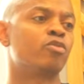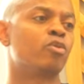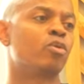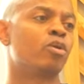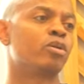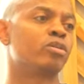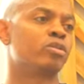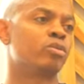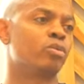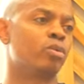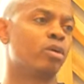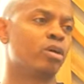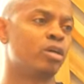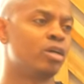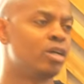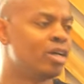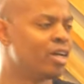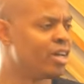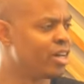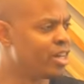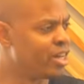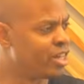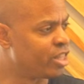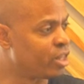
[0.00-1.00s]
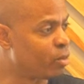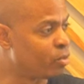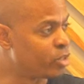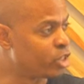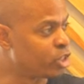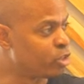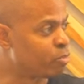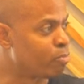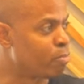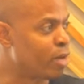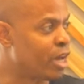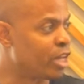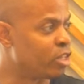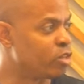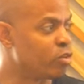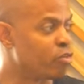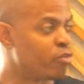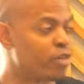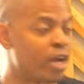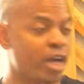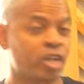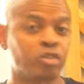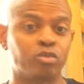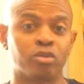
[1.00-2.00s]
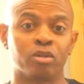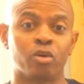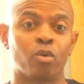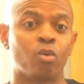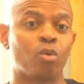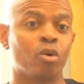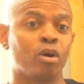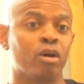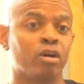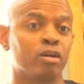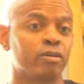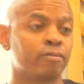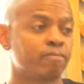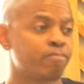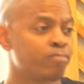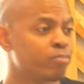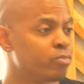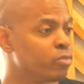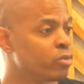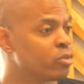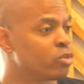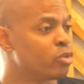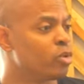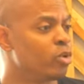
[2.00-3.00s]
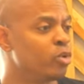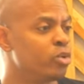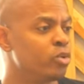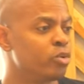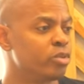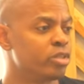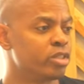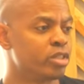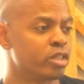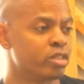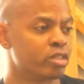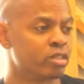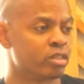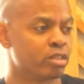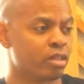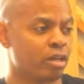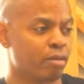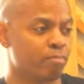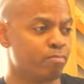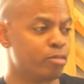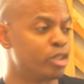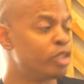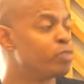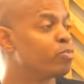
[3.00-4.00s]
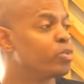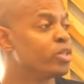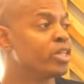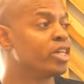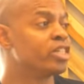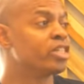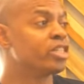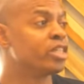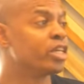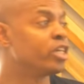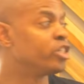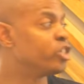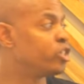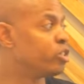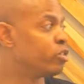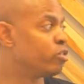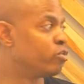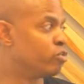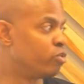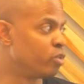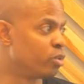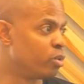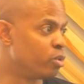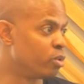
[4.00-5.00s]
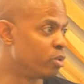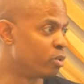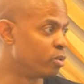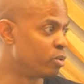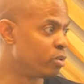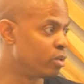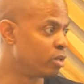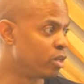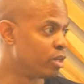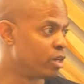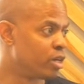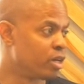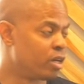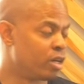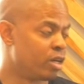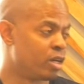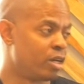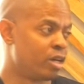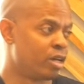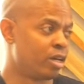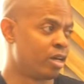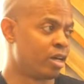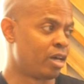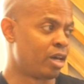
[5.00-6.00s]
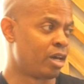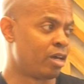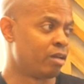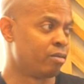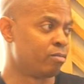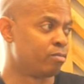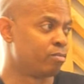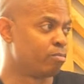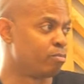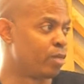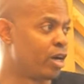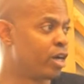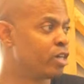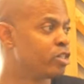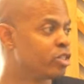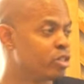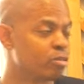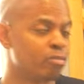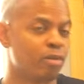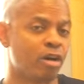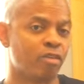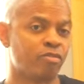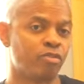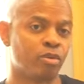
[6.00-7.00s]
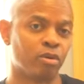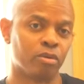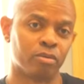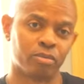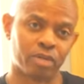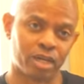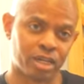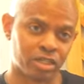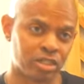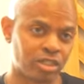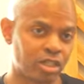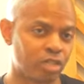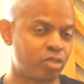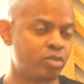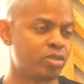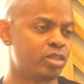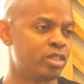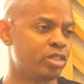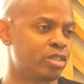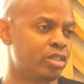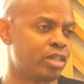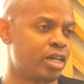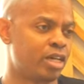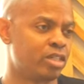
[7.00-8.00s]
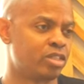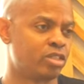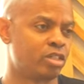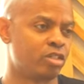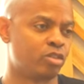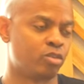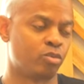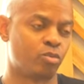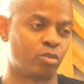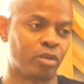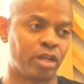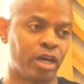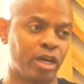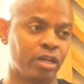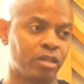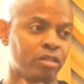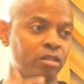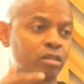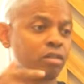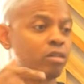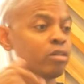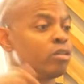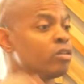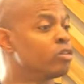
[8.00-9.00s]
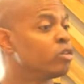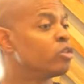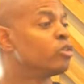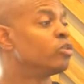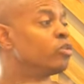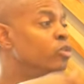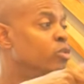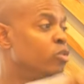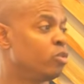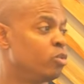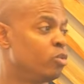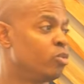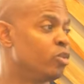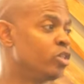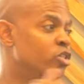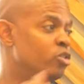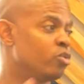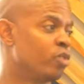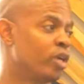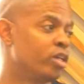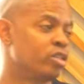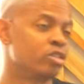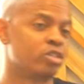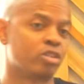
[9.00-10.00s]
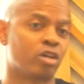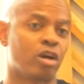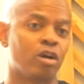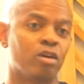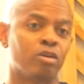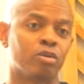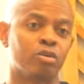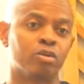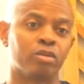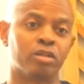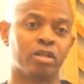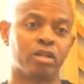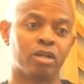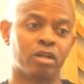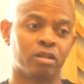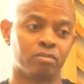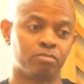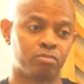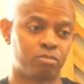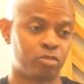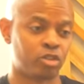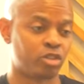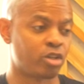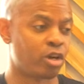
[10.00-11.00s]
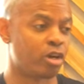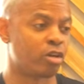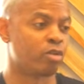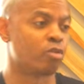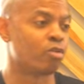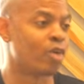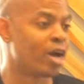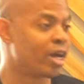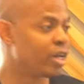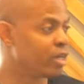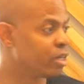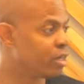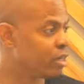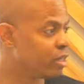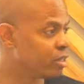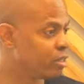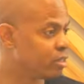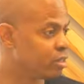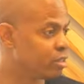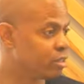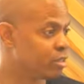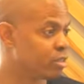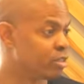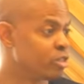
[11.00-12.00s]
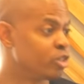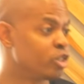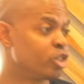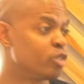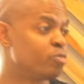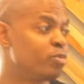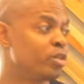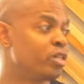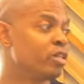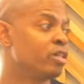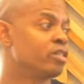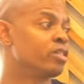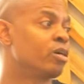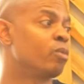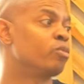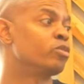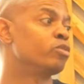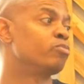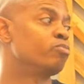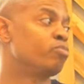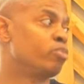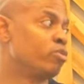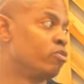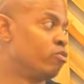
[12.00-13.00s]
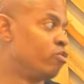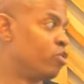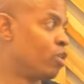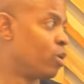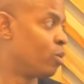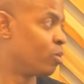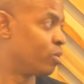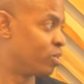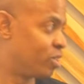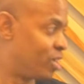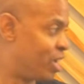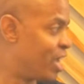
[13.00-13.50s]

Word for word: forth, or they were just manufacturing, or hoodoo is just a mispronunciation of voodoo. And my Sumafo ancestors is an ancestor for like you need to write this article, and I started writing it just because I was provoked,